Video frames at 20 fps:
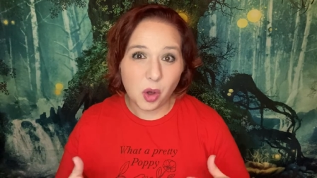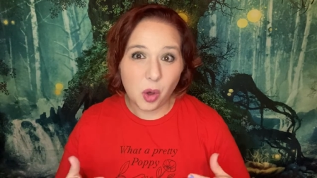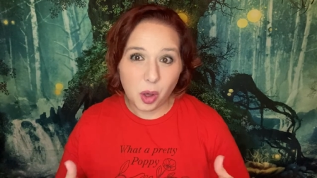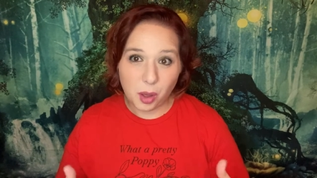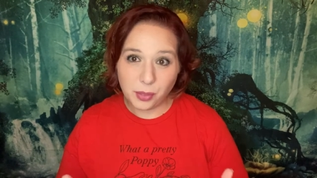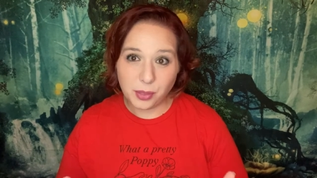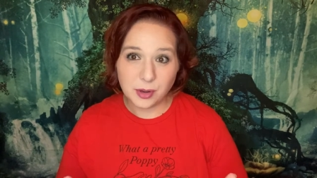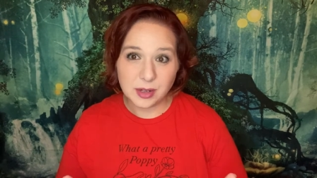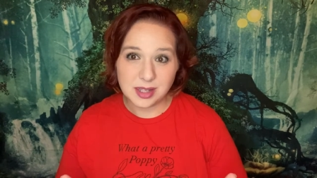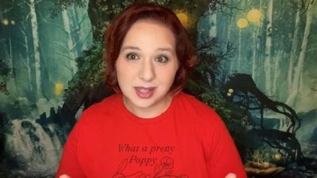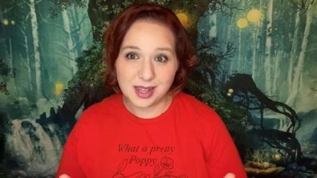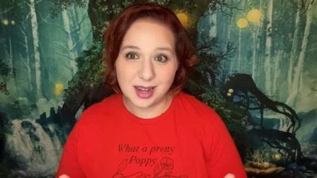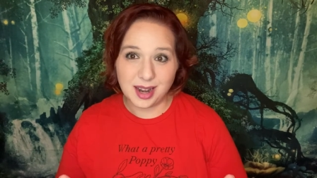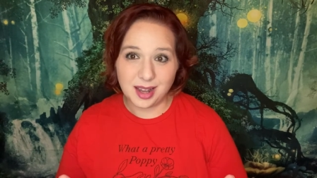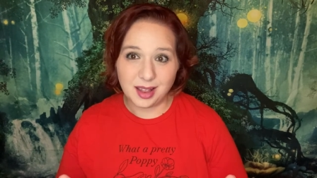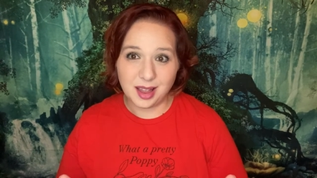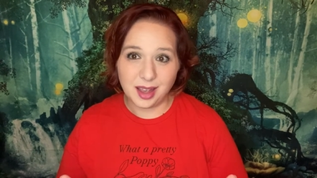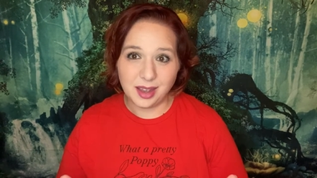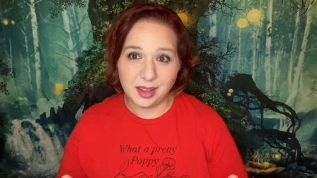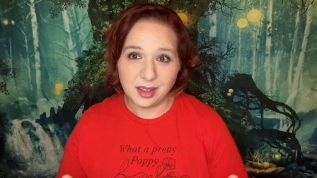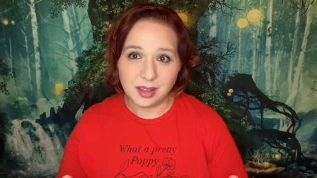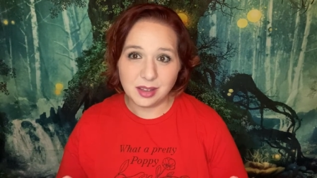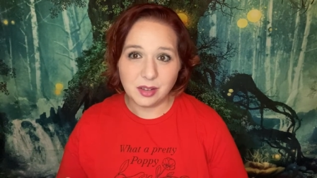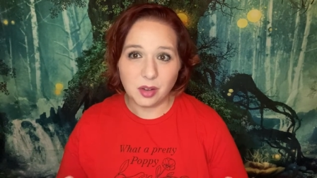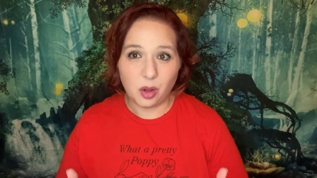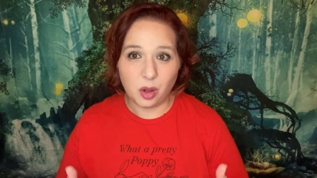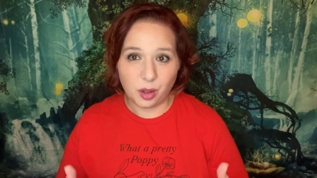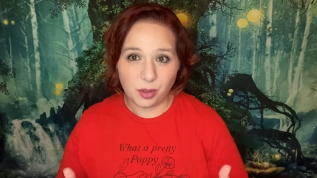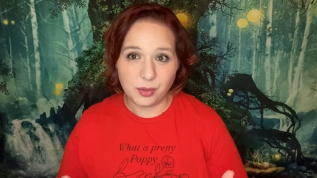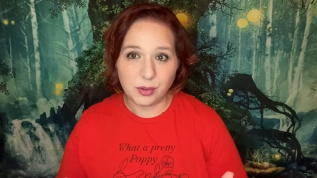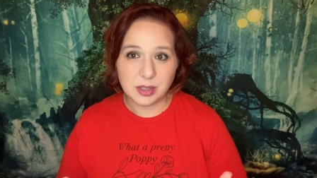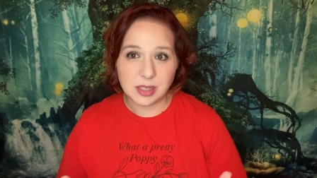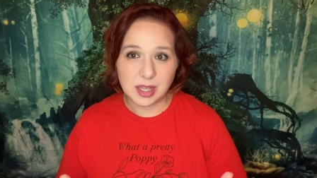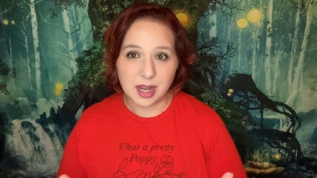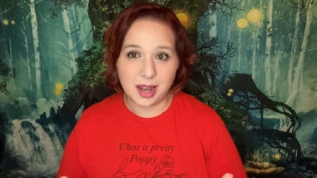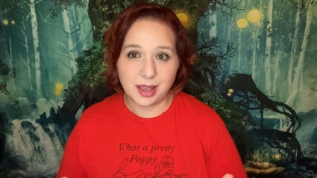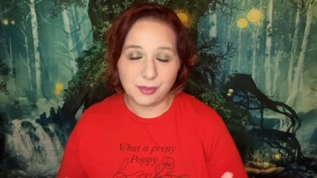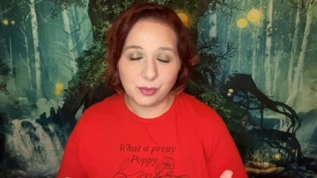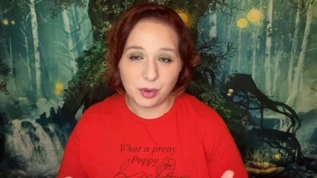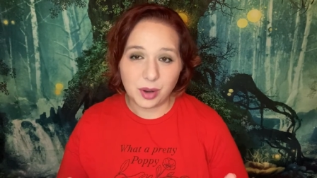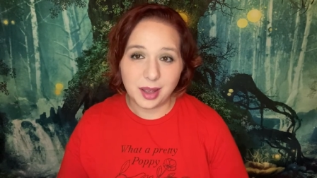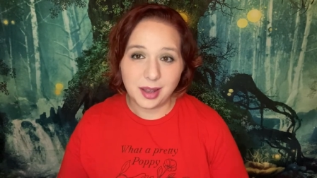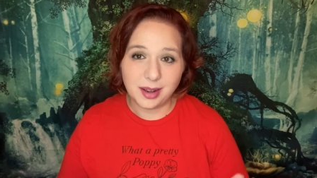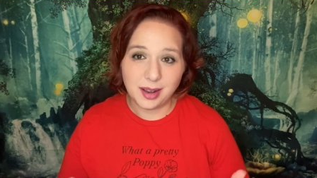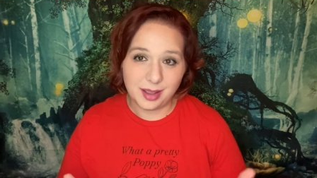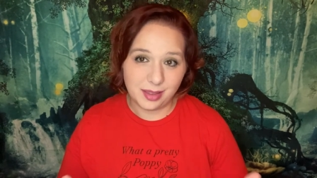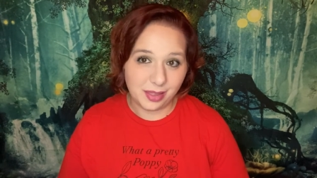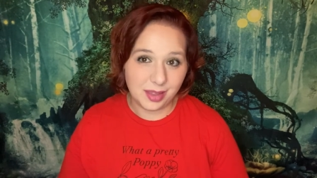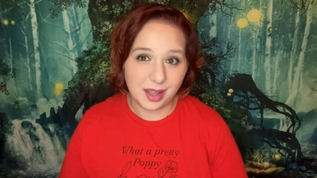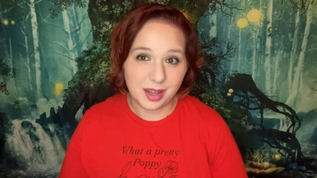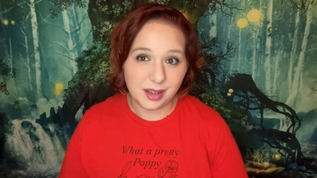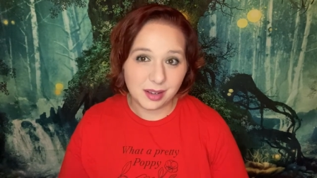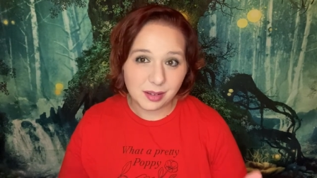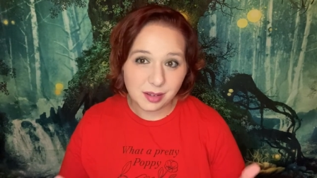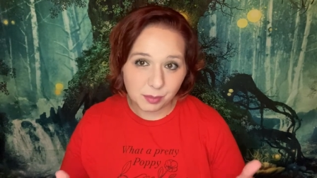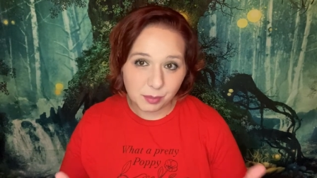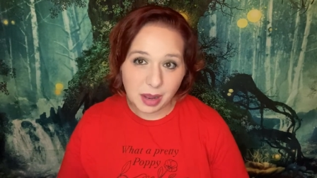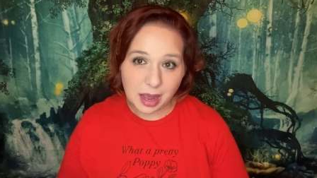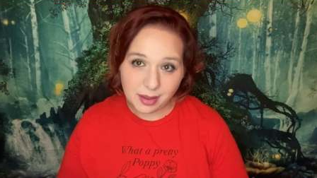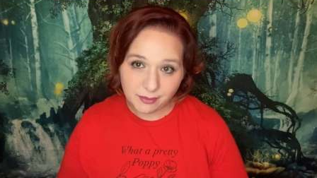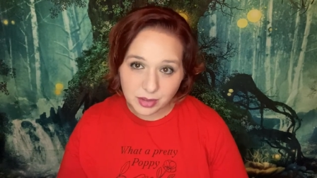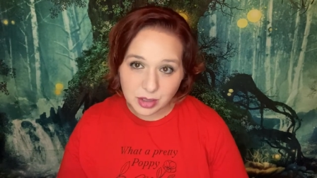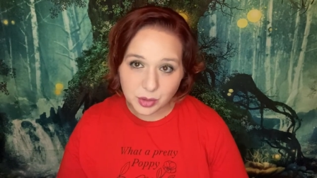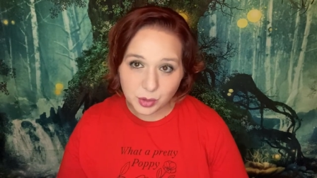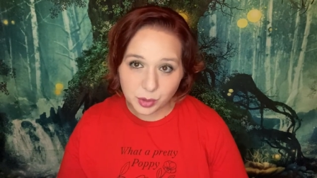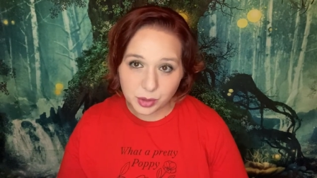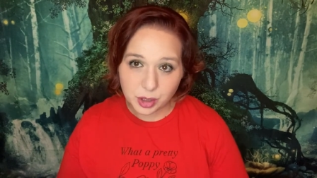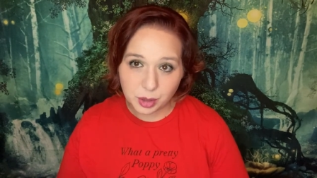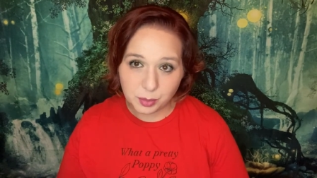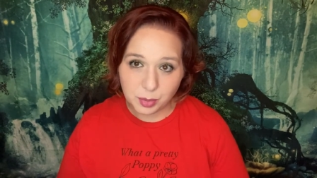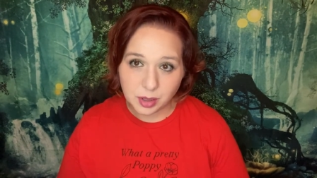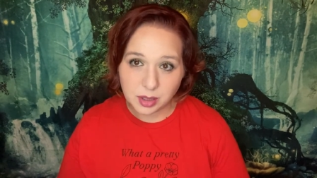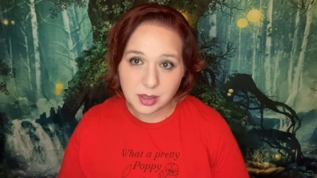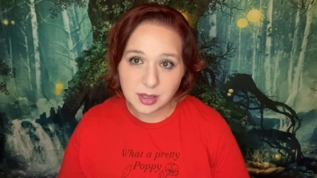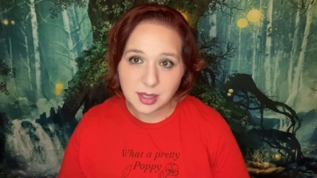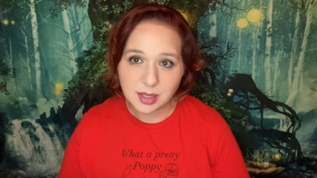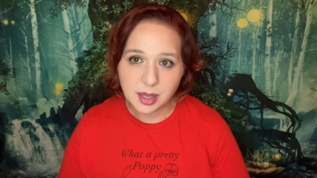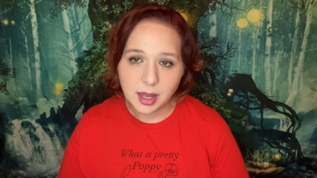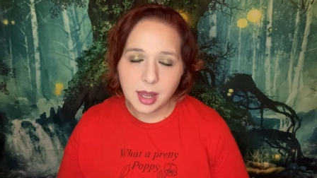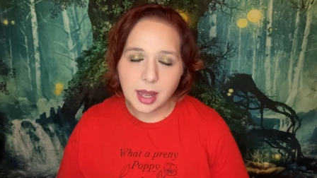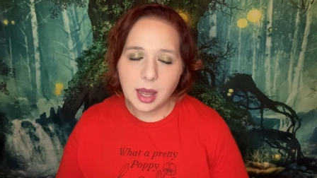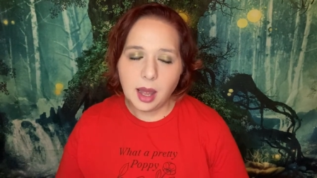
authors that I like, authors that I've read and that I've enjoyed their books.